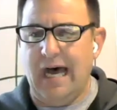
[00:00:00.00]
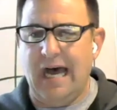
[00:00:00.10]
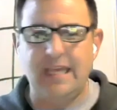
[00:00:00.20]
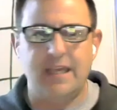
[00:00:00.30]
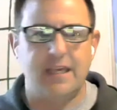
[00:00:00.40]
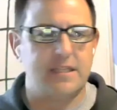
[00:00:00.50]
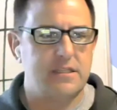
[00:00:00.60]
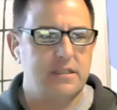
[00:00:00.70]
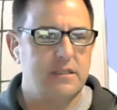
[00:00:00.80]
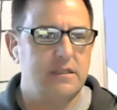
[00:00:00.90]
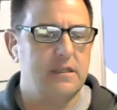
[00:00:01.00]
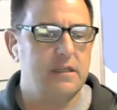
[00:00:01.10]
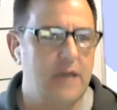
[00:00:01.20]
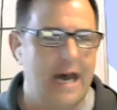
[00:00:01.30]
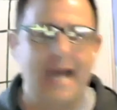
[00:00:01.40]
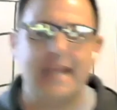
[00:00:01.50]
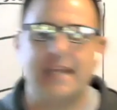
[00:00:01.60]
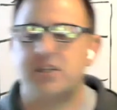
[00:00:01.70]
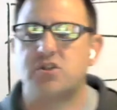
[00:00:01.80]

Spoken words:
I get I get